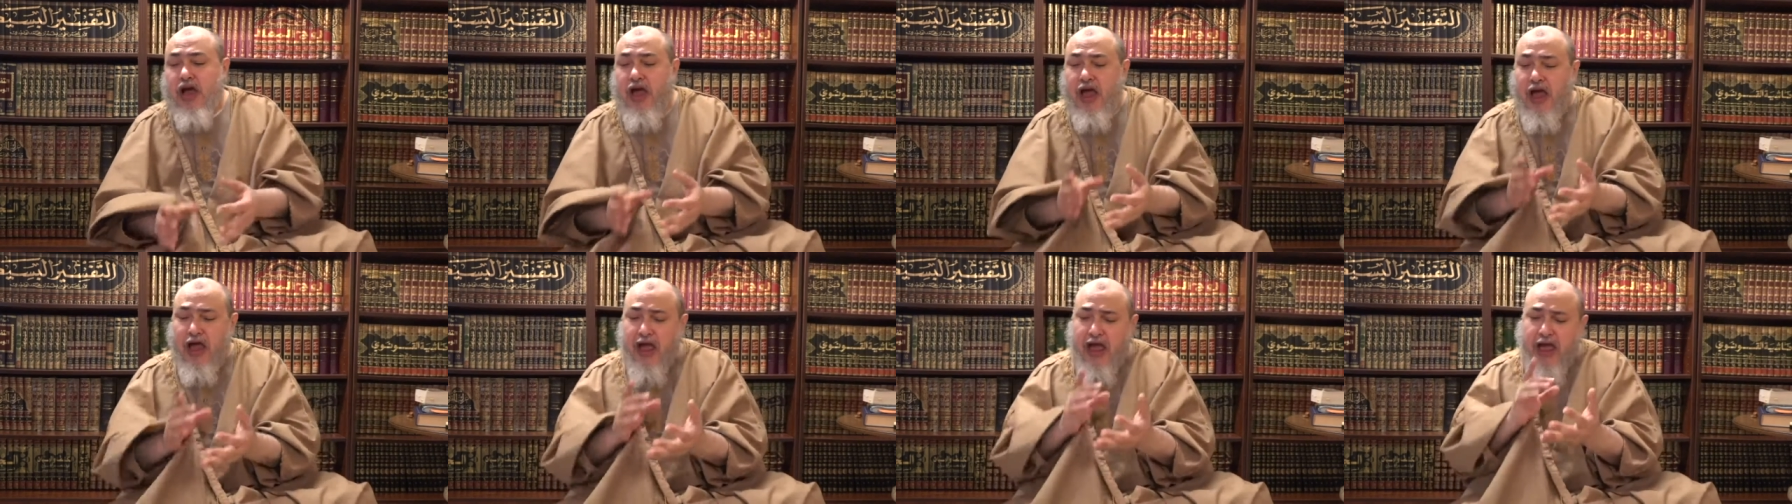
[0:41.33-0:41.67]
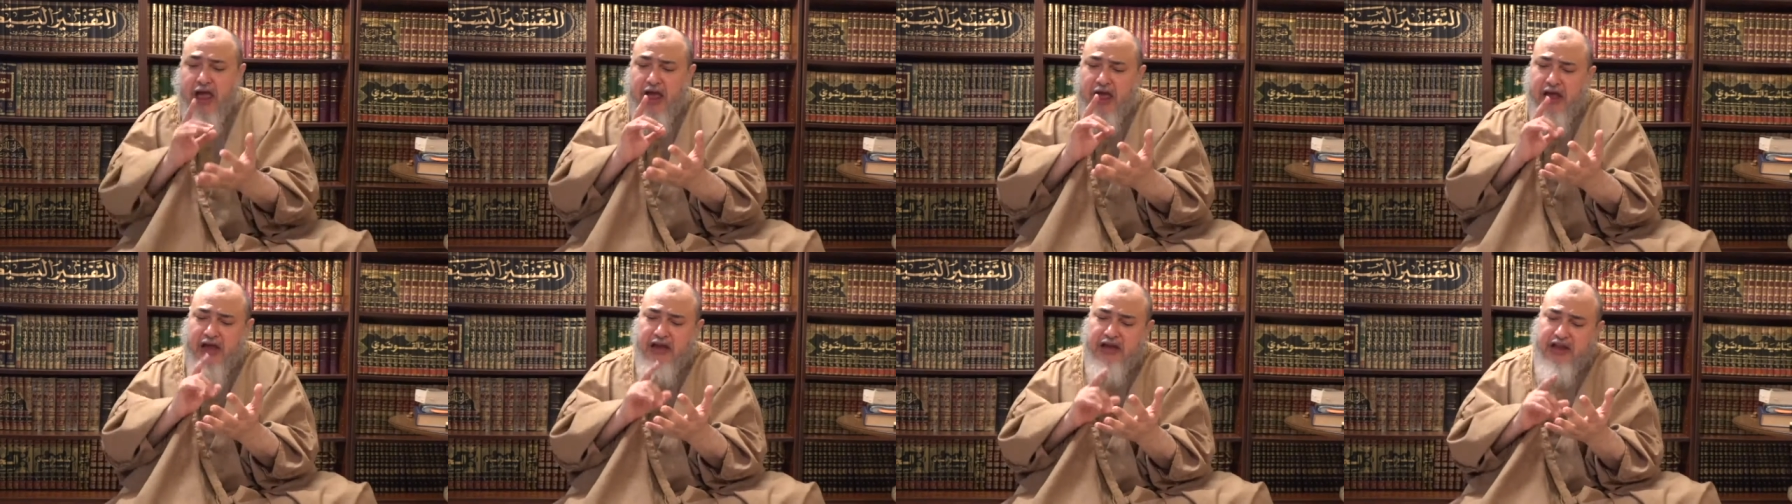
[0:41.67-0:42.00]

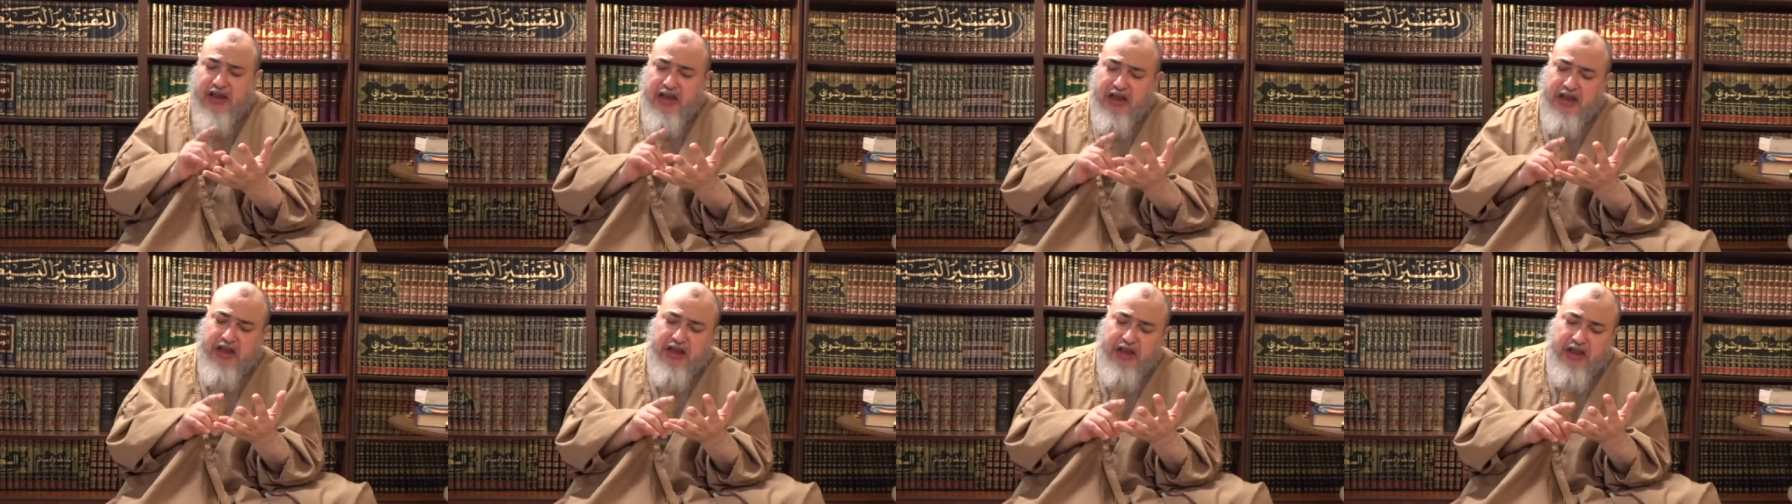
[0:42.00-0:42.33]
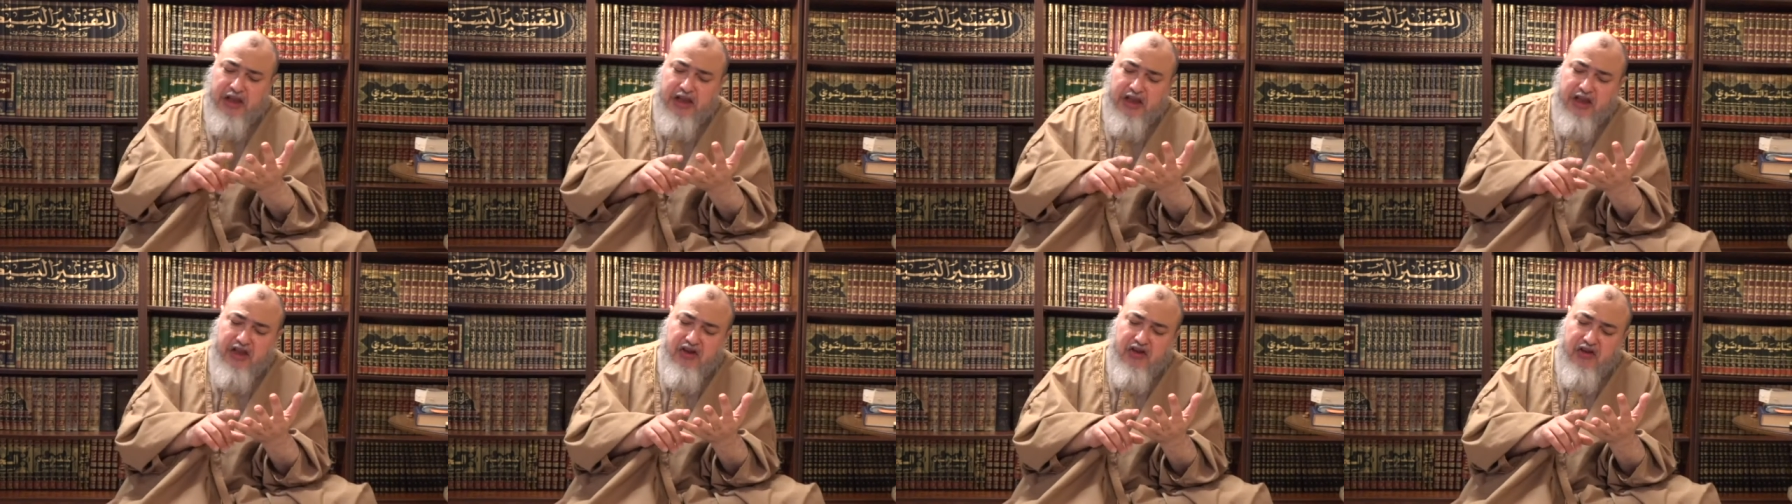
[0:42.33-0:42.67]
And
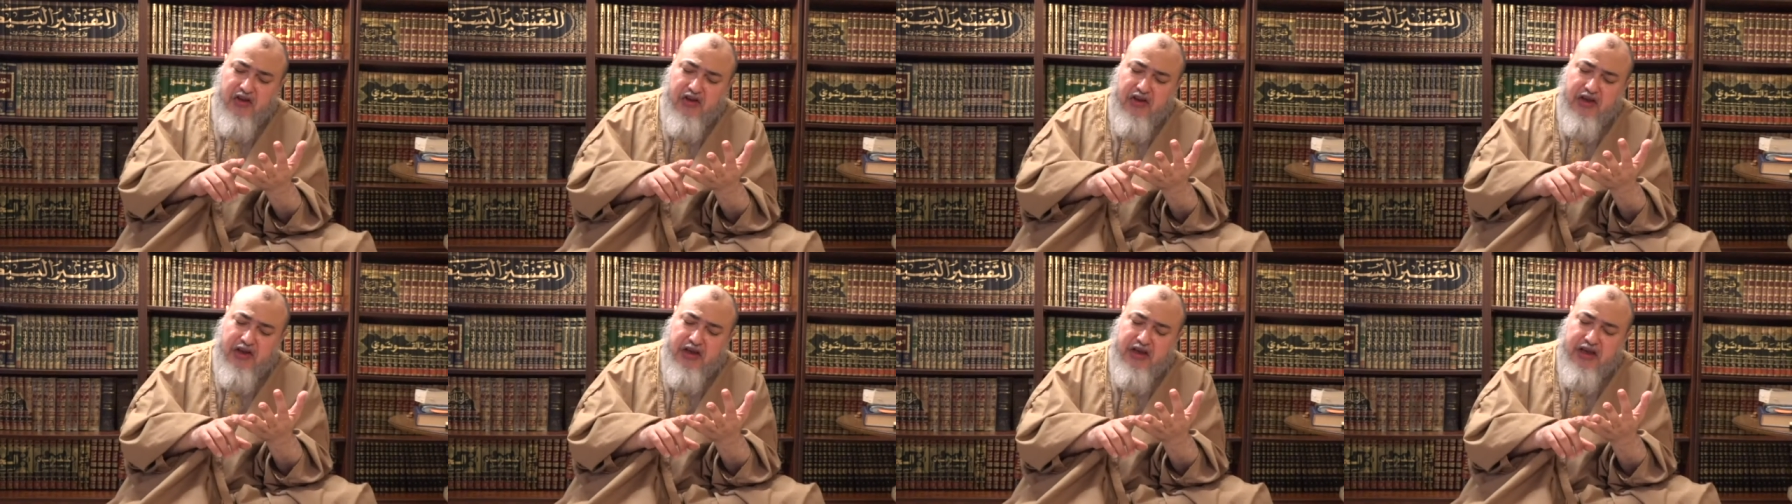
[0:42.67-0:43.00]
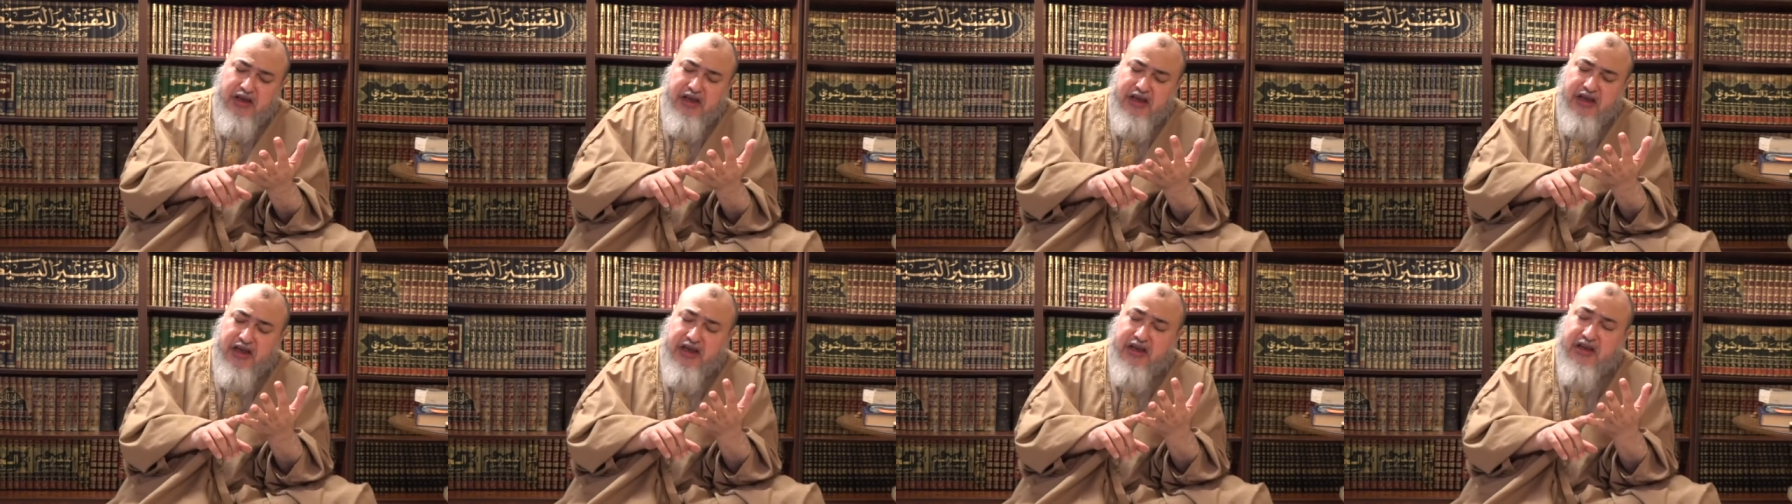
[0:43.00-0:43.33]

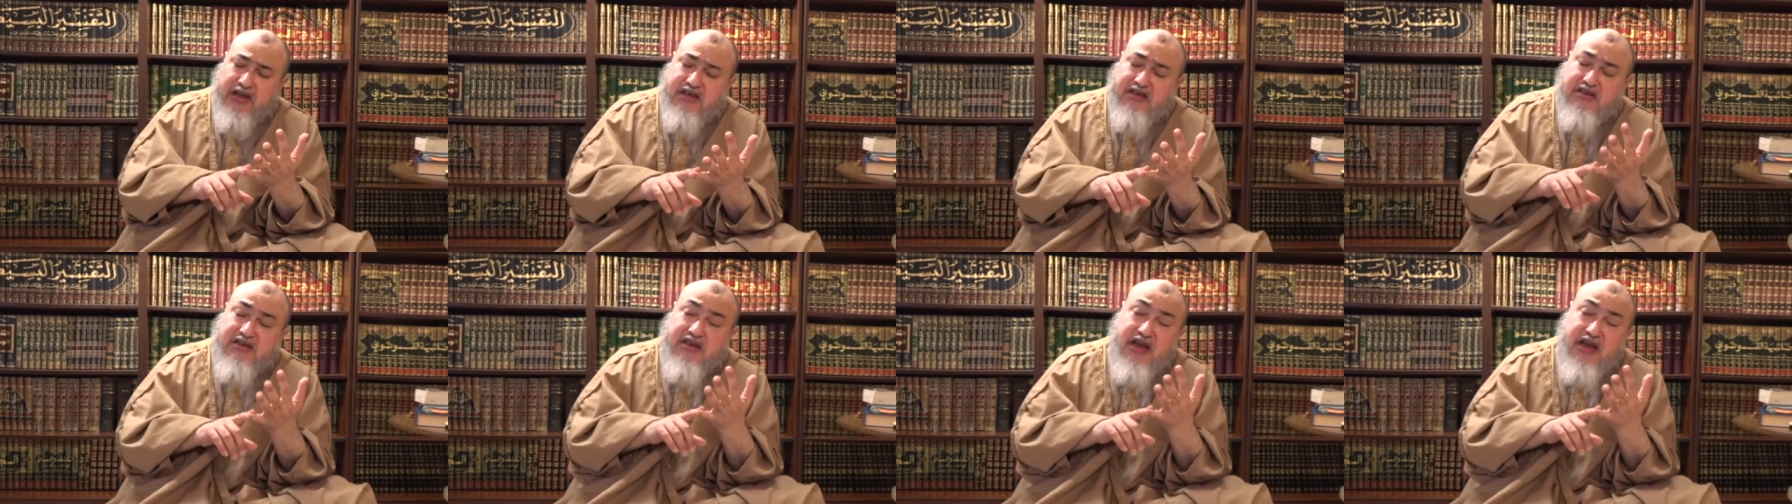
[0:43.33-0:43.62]
it is